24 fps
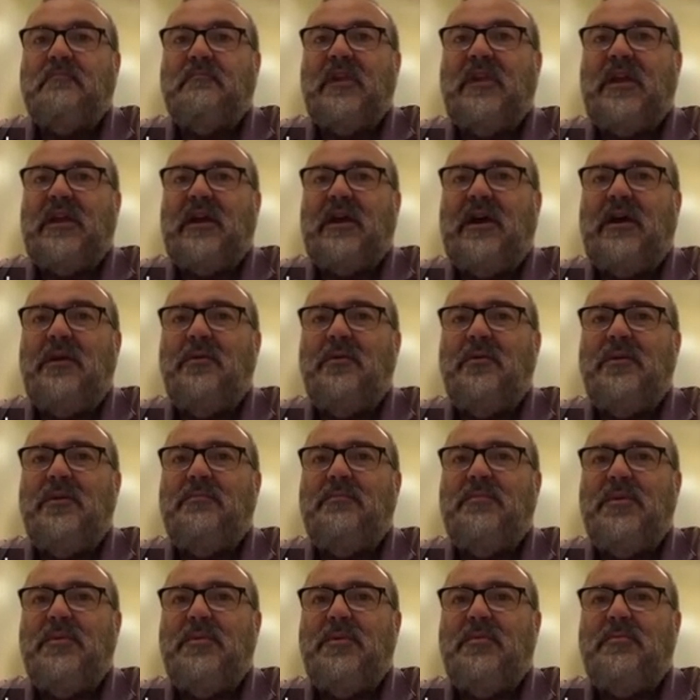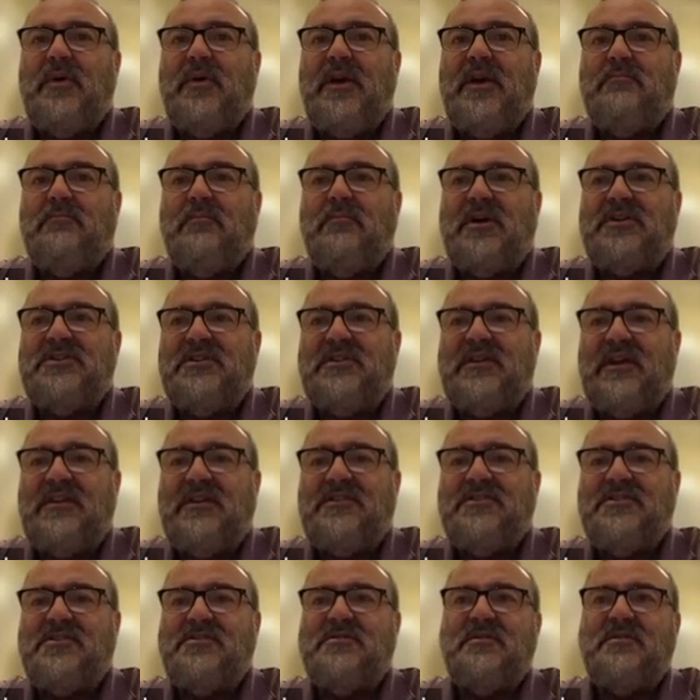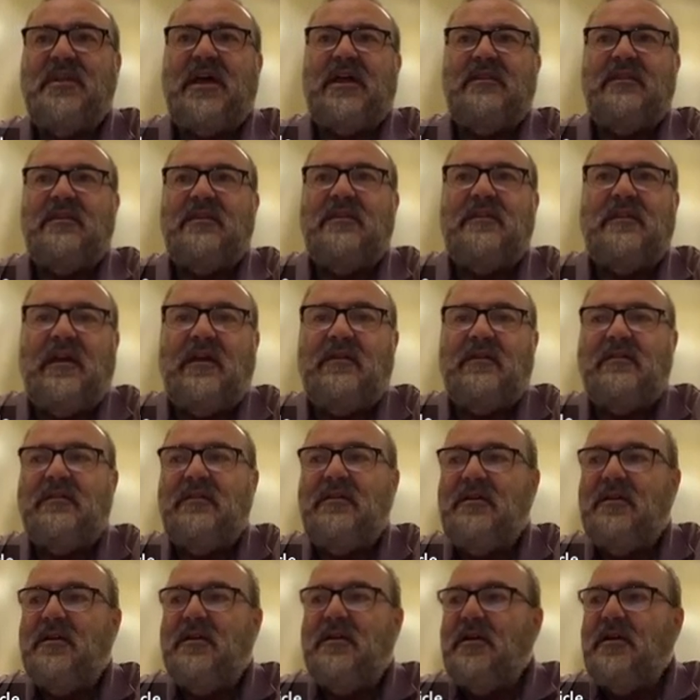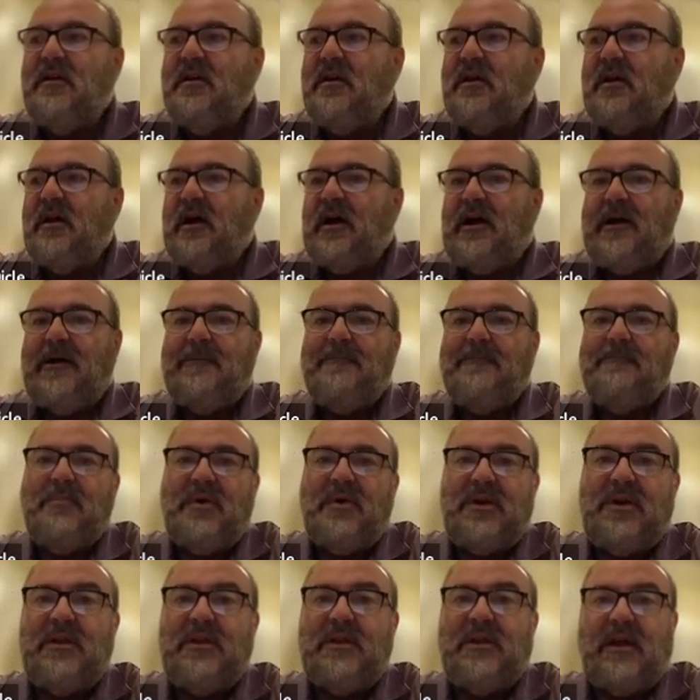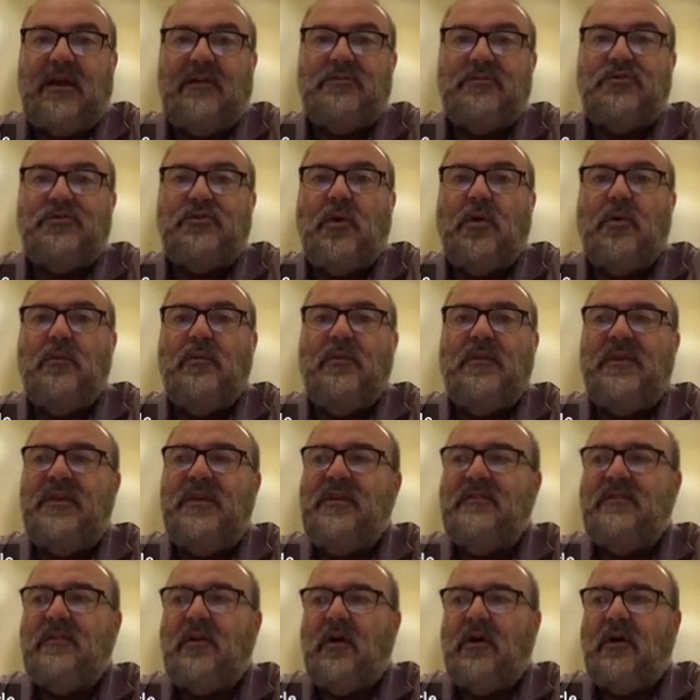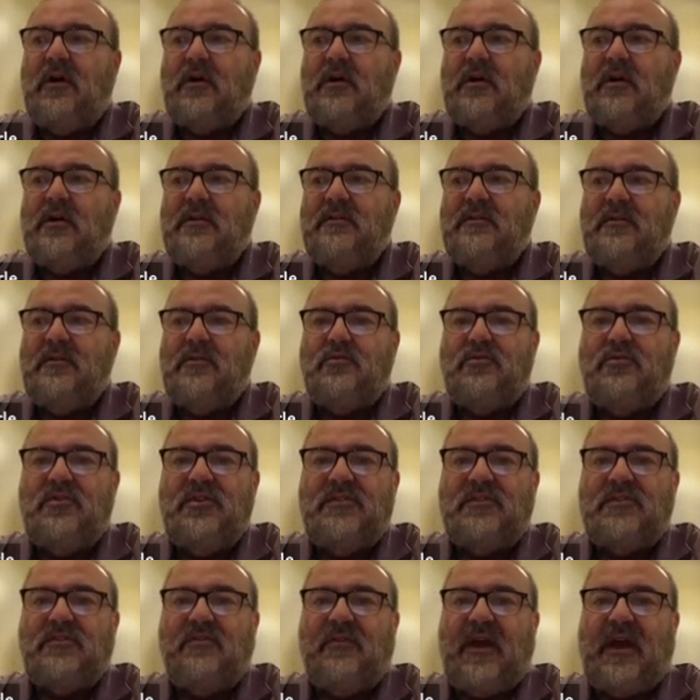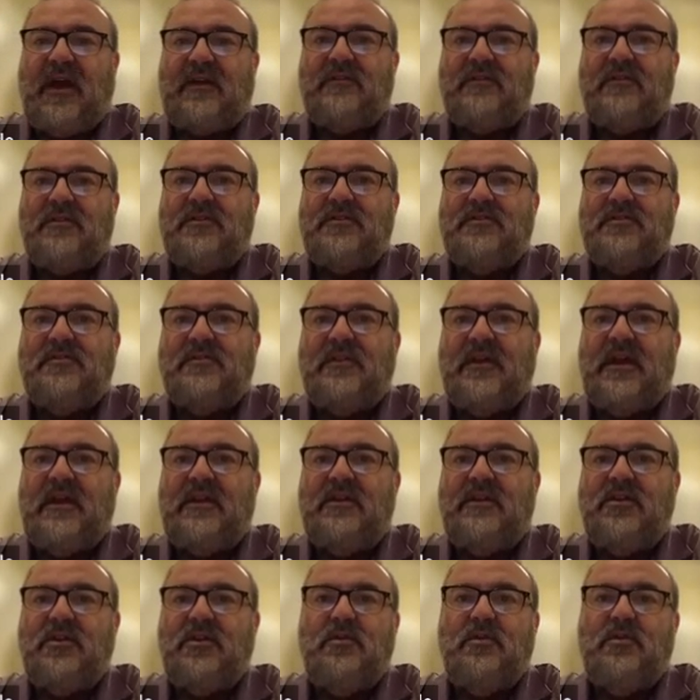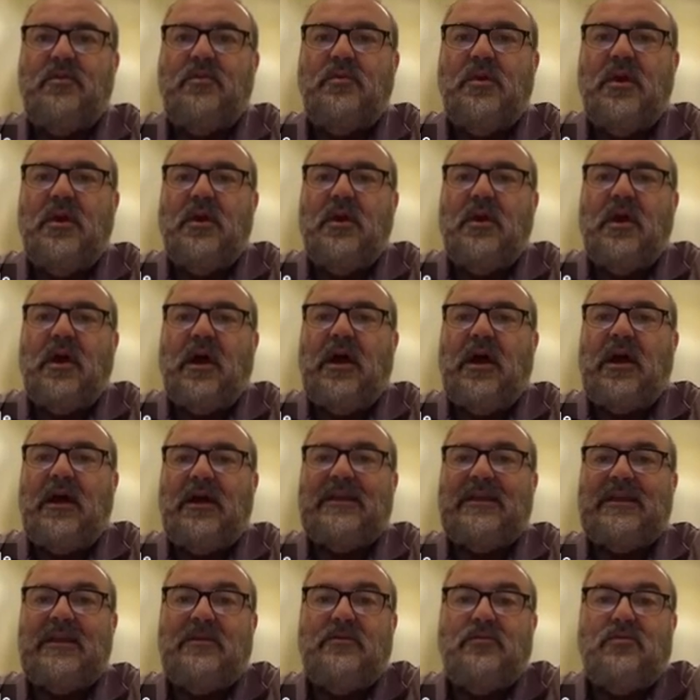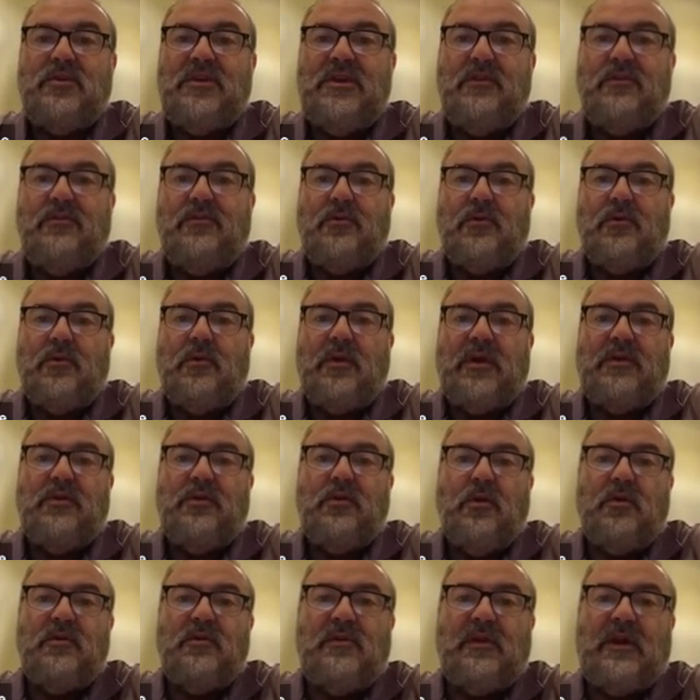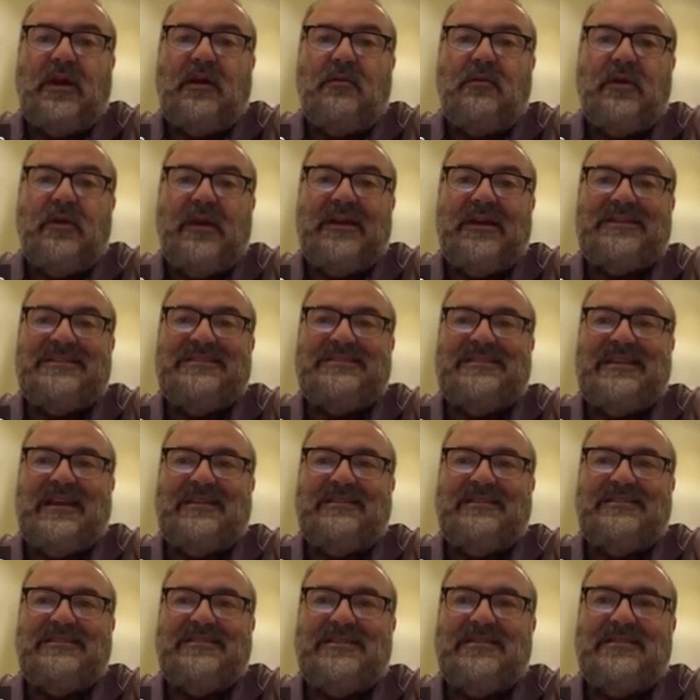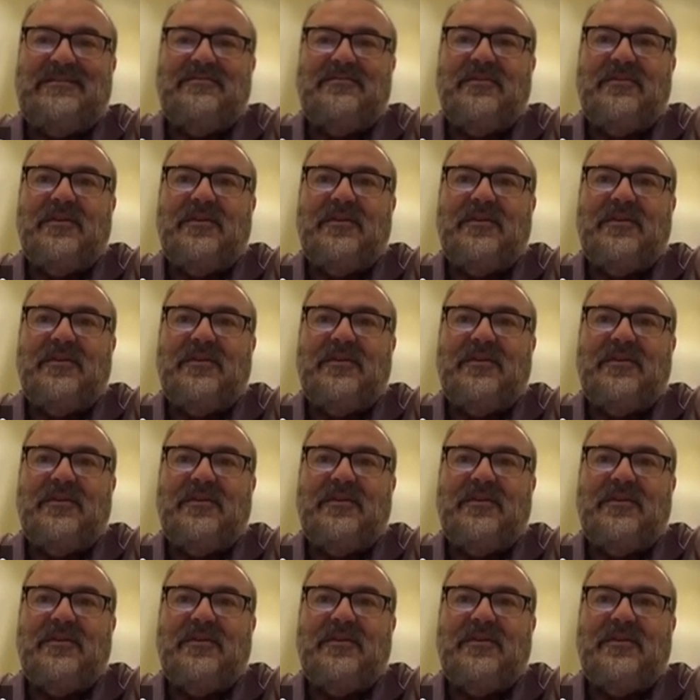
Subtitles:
I don't think people paid much attention to that detail. But anyhow, so these are the risk factors that you can read through, and notice how extensive